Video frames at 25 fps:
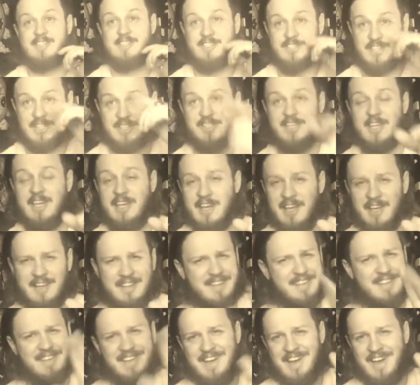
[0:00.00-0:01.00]
Just
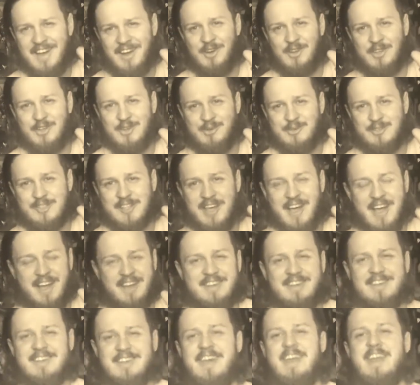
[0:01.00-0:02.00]
kidding. I don't use
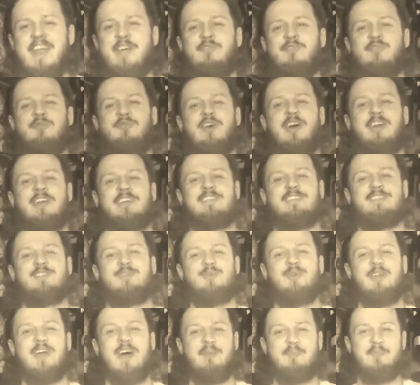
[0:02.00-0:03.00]
that. I never fucking
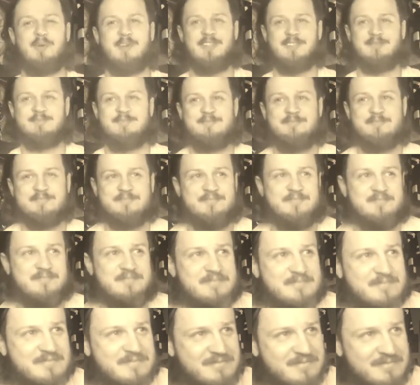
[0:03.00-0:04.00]
tune up.
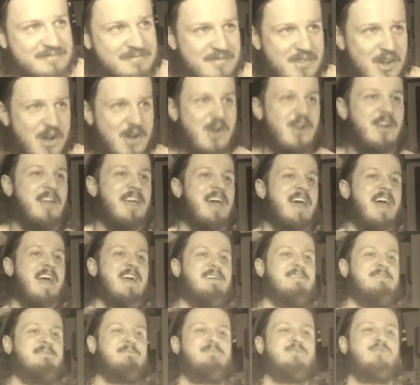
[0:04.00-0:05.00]

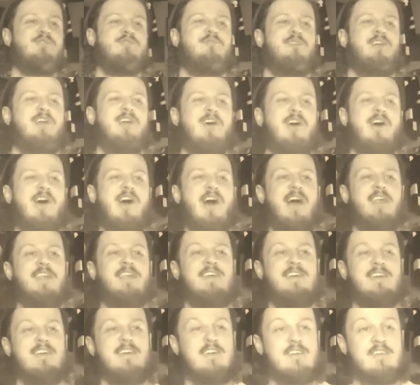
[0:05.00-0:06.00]
Okay, moving
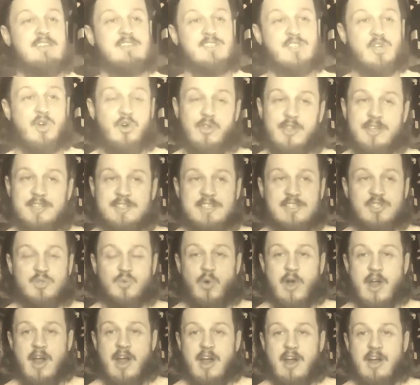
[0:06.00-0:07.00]
on. So this
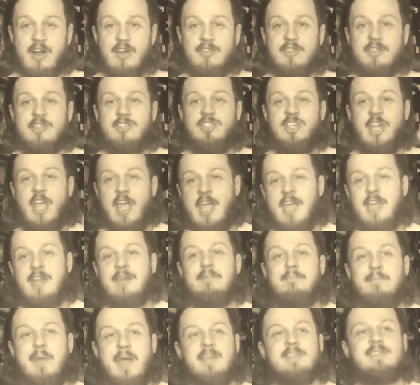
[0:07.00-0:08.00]
is where the
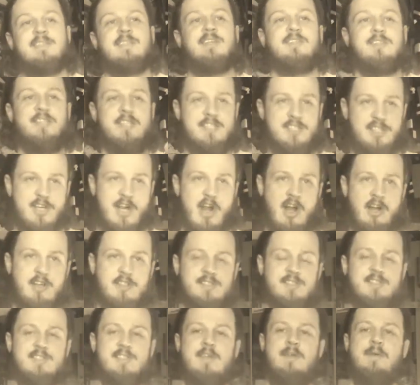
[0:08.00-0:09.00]
chain basically
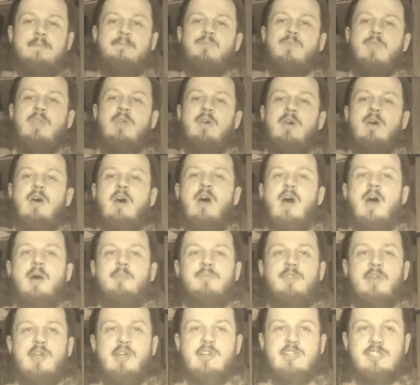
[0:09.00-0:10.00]
starts.
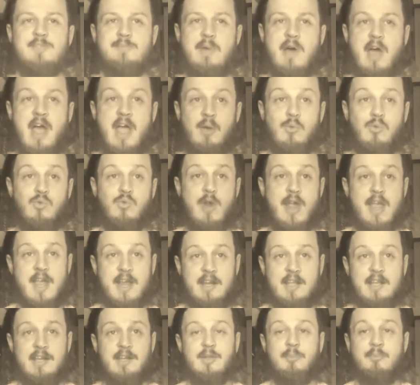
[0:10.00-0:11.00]
There's my
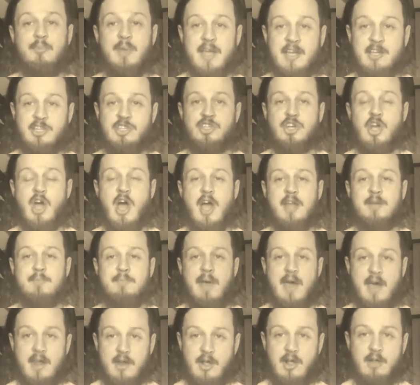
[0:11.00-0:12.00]
Radial
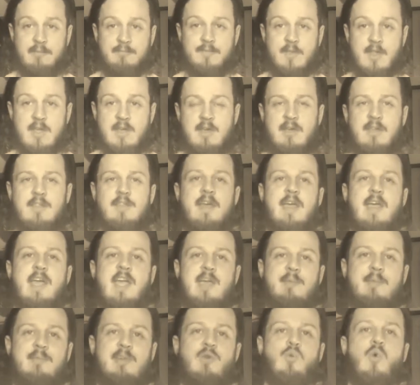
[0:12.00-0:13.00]
Bigshot pedal, the
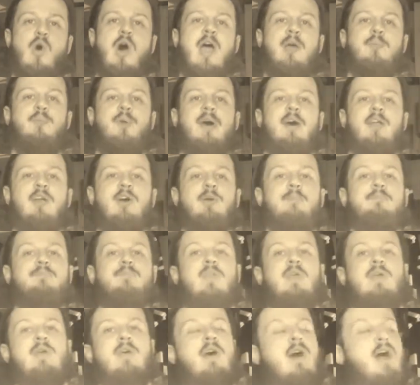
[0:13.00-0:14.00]
ABY pedal.
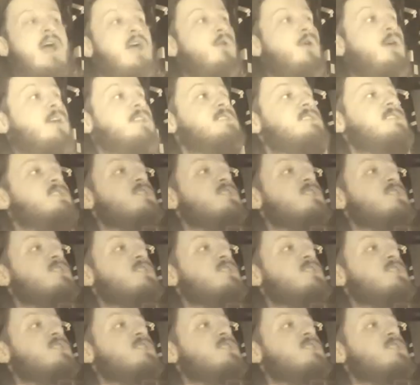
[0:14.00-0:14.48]
I run